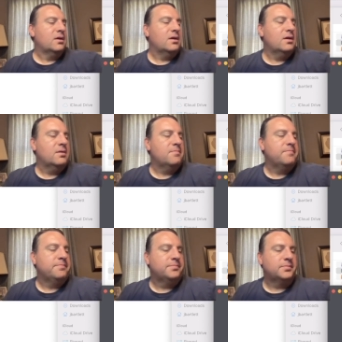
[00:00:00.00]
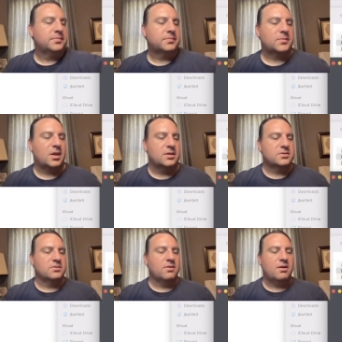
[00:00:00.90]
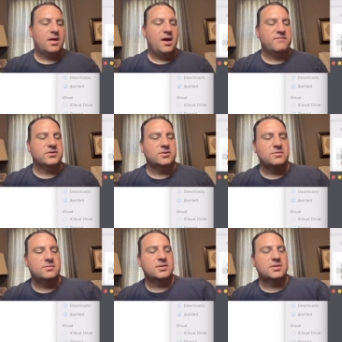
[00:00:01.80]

um, so all I have to do